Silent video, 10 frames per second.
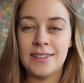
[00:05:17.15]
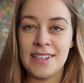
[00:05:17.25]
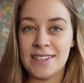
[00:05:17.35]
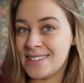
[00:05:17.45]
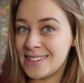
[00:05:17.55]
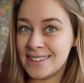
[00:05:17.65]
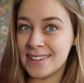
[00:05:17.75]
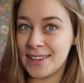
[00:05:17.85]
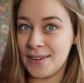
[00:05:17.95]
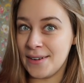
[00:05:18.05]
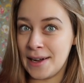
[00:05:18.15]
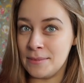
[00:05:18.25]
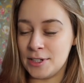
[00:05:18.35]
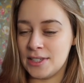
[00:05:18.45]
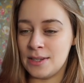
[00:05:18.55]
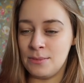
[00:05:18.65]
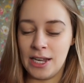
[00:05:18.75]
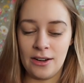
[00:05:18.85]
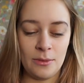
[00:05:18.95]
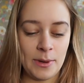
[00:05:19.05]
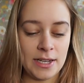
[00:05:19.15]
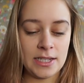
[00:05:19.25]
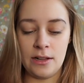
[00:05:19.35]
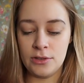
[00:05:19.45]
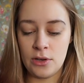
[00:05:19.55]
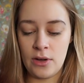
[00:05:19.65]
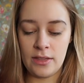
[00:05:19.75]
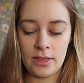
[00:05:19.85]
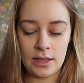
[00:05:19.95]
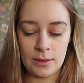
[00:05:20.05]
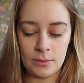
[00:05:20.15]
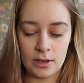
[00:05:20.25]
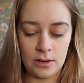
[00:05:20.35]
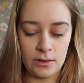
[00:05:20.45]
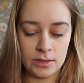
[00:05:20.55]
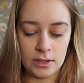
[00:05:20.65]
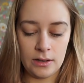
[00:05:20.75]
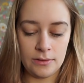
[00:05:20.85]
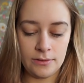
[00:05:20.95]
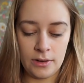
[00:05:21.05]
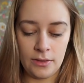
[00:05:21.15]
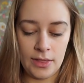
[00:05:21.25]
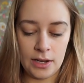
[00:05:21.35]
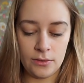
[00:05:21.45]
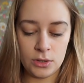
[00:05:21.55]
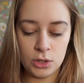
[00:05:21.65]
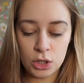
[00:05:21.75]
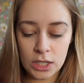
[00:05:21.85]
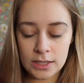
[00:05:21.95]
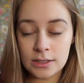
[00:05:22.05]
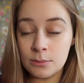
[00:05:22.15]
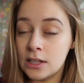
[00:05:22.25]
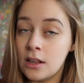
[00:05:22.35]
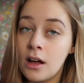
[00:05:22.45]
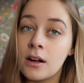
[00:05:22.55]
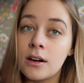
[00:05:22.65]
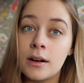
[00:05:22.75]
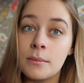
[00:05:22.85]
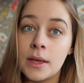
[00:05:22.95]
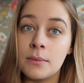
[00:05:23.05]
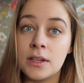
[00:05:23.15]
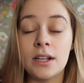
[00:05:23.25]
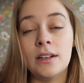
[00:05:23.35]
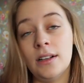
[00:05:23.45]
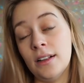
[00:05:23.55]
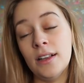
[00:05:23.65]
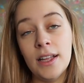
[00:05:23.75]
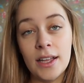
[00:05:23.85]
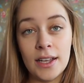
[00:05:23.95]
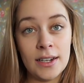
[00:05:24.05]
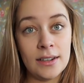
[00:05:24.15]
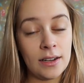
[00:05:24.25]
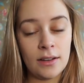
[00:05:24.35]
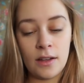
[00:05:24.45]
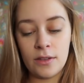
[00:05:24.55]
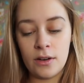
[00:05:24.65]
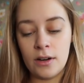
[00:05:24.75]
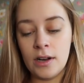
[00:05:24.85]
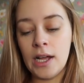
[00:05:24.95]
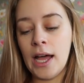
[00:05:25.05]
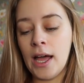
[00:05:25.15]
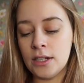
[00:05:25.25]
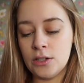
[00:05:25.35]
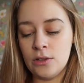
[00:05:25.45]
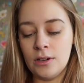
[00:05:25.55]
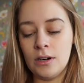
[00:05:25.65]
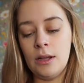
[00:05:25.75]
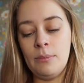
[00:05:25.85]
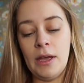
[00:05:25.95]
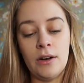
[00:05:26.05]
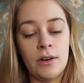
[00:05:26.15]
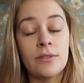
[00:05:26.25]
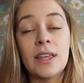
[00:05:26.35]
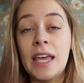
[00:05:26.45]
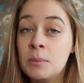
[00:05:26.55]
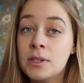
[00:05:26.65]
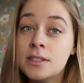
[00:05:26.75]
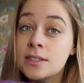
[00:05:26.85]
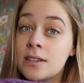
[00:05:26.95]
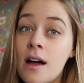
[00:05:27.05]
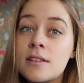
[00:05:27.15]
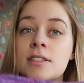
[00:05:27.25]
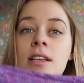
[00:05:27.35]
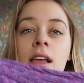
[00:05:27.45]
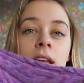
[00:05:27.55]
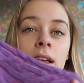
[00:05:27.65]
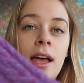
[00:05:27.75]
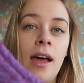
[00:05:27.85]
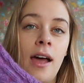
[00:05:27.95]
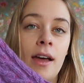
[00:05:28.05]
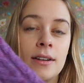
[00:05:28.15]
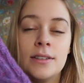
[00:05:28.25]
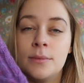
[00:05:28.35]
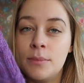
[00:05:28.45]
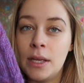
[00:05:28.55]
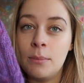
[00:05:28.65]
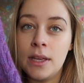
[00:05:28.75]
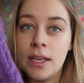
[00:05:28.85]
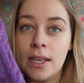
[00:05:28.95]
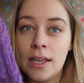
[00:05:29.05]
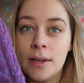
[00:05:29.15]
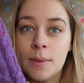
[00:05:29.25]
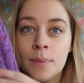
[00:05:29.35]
it's, you know, I'm just a beginner myself, so I think I'm gonna hold off on that for just a bit longer. Maybe I'll knit another hat or a pair of cabled socks, and maybe